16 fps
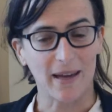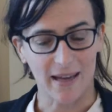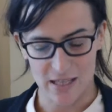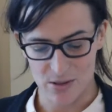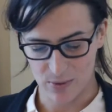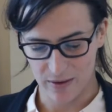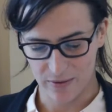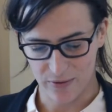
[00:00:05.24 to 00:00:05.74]

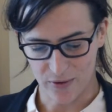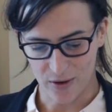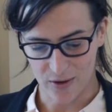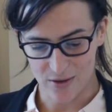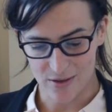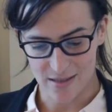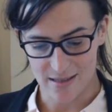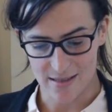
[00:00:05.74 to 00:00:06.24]
package, we
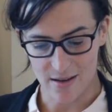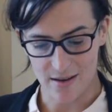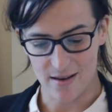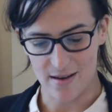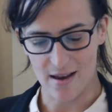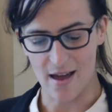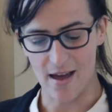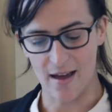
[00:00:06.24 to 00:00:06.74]
focus
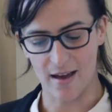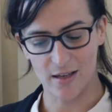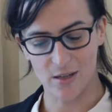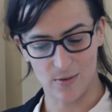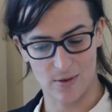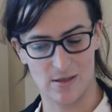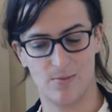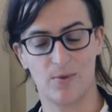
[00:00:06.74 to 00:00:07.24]
on
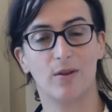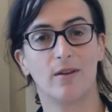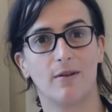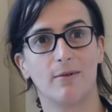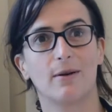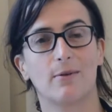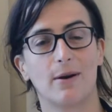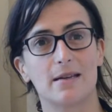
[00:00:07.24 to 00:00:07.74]

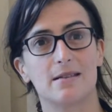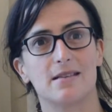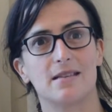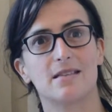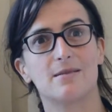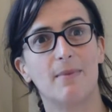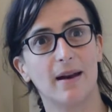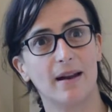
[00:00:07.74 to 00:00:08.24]
transboundary
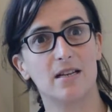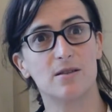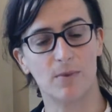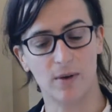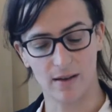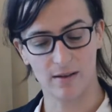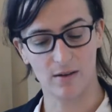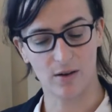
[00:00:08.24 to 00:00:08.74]
crisis
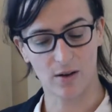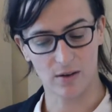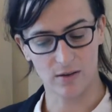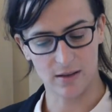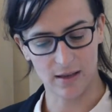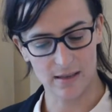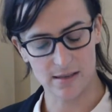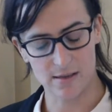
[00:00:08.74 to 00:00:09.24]
management in the
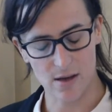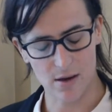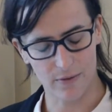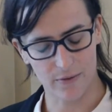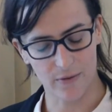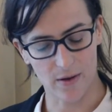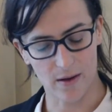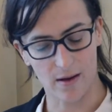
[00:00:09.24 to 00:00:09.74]
context
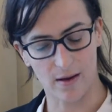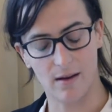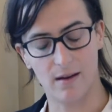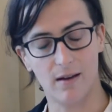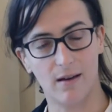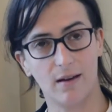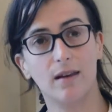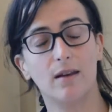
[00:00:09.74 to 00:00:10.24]
of
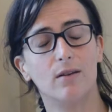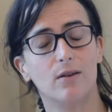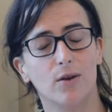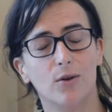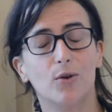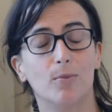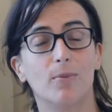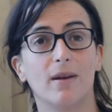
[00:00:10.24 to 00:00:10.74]

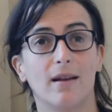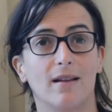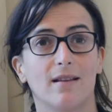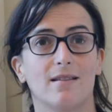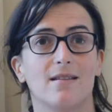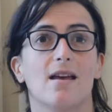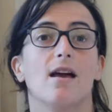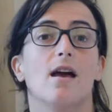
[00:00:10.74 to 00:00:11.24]

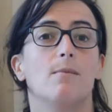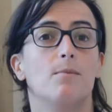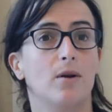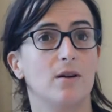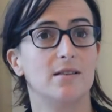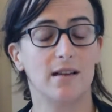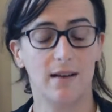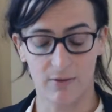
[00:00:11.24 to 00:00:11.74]
European
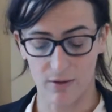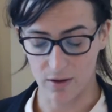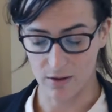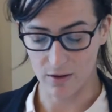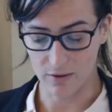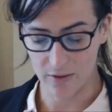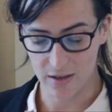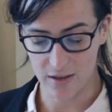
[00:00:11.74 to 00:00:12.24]
multi-level
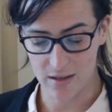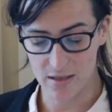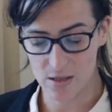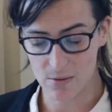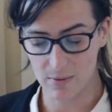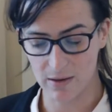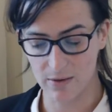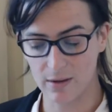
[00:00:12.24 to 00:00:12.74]

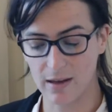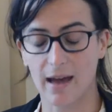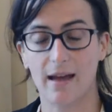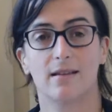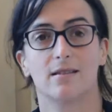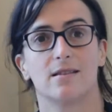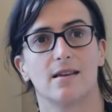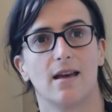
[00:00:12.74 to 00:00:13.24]
governance. We look
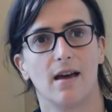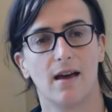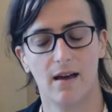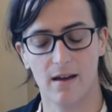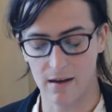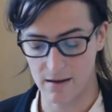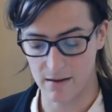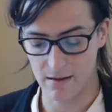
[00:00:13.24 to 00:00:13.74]
at
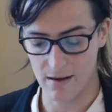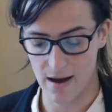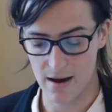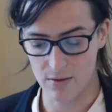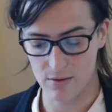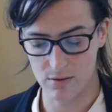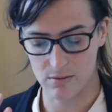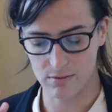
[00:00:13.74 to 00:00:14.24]

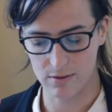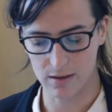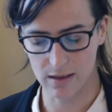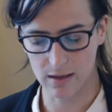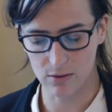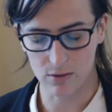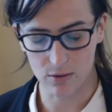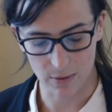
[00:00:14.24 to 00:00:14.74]
how
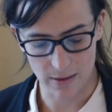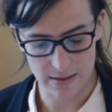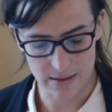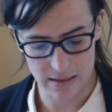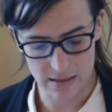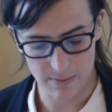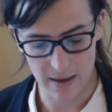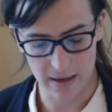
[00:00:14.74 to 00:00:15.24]
EU
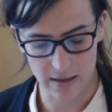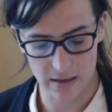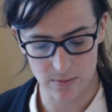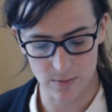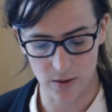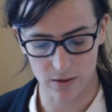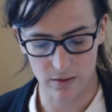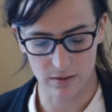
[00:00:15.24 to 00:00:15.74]
crisis
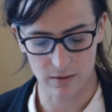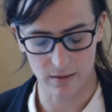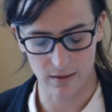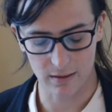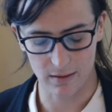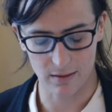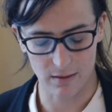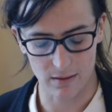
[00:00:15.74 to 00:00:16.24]
management
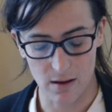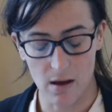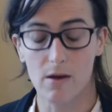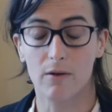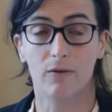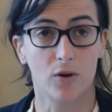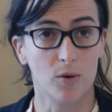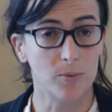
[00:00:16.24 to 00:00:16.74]
in
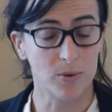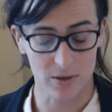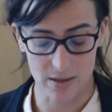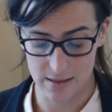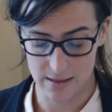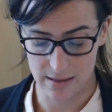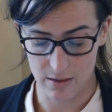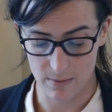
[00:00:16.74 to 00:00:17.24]
4
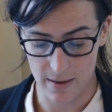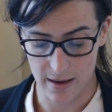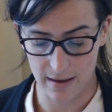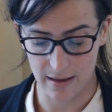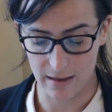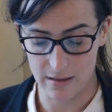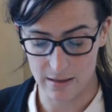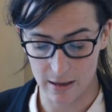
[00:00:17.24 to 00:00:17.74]
policy
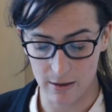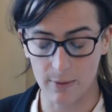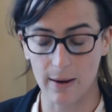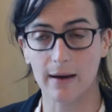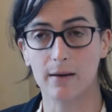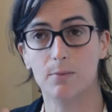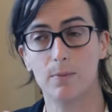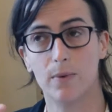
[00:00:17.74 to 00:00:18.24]
domains
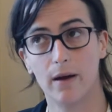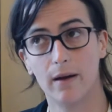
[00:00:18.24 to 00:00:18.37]
interact